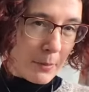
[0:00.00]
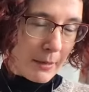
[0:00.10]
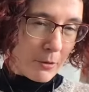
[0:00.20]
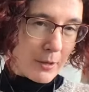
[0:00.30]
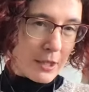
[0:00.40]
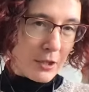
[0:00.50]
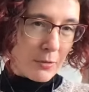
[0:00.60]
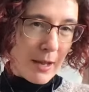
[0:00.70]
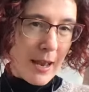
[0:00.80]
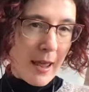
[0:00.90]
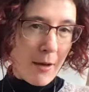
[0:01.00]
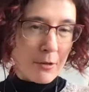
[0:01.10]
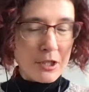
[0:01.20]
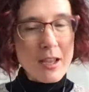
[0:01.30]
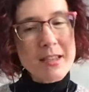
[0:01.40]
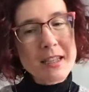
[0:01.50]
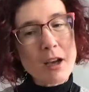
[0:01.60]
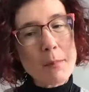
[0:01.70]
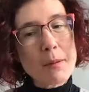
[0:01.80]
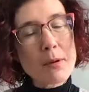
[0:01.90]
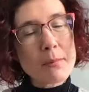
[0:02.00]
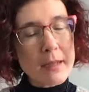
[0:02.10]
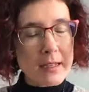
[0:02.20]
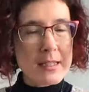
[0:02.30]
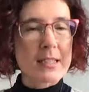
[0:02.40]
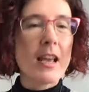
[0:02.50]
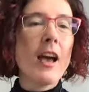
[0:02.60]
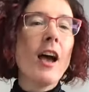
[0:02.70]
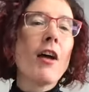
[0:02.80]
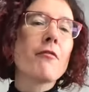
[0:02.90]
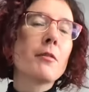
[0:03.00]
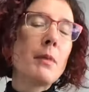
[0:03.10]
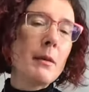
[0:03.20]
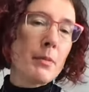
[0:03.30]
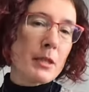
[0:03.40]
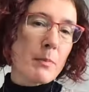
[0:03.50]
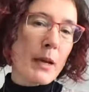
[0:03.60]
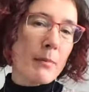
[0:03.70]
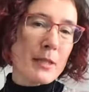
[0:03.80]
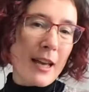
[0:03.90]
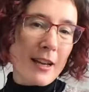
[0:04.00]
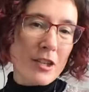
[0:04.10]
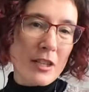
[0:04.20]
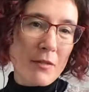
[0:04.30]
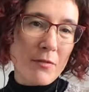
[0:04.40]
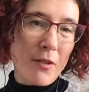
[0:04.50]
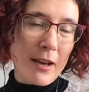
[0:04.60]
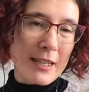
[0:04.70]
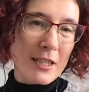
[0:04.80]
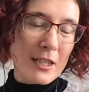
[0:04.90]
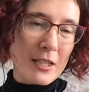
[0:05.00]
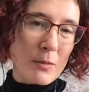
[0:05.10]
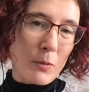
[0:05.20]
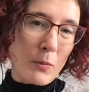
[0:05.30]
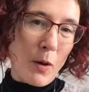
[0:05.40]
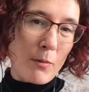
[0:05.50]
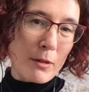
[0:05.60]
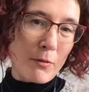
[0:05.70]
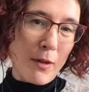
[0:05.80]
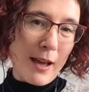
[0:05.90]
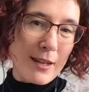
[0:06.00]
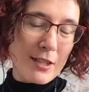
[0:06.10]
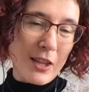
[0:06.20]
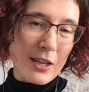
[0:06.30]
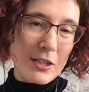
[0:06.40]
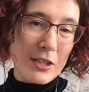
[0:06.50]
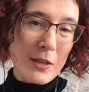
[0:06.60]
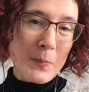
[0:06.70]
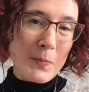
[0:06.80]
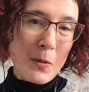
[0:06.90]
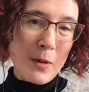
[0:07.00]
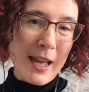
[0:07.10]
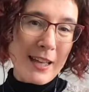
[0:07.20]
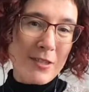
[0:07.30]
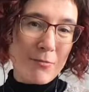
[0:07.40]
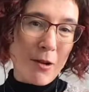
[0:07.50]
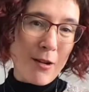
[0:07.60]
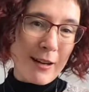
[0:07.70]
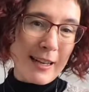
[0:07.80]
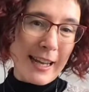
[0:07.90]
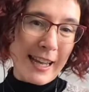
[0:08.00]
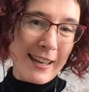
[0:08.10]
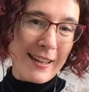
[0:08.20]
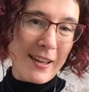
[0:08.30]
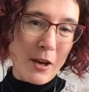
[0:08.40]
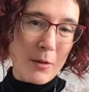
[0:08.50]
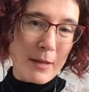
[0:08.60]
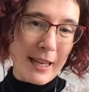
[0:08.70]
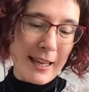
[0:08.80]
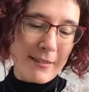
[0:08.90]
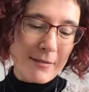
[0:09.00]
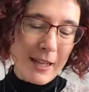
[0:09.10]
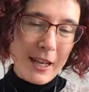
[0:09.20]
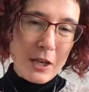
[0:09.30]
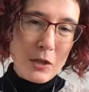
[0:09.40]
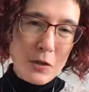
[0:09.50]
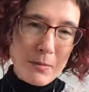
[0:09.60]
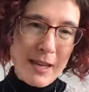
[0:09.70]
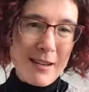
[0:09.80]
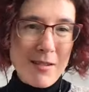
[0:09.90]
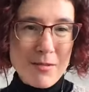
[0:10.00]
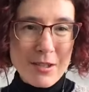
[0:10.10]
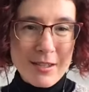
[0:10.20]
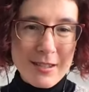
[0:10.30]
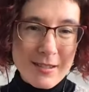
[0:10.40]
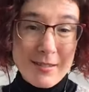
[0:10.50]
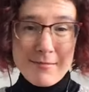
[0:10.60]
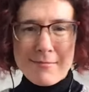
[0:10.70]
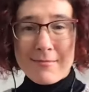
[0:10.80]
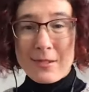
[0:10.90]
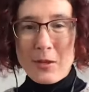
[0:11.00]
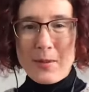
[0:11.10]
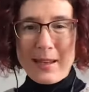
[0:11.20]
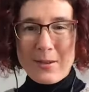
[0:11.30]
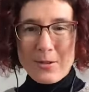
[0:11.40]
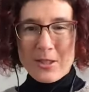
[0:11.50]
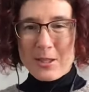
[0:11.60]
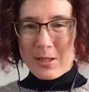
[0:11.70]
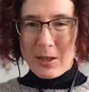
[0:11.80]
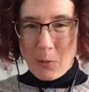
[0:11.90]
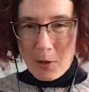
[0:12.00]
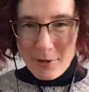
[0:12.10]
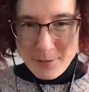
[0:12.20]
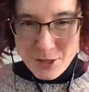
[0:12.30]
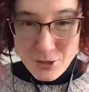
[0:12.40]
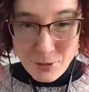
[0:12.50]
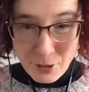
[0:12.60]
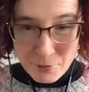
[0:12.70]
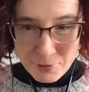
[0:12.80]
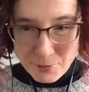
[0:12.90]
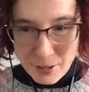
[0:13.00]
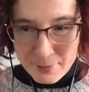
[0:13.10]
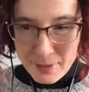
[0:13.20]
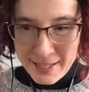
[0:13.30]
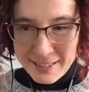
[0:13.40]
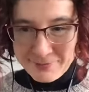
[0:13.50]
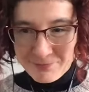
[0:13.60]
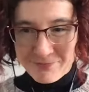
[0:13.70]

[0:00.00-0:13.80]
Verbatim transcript: But I'm going to allow just a couple more minutes for people to be able to actually find this one, what with the fact that we had the wrong link coming in. You may notice, you may notice what I've been showing off in Rhinebeck.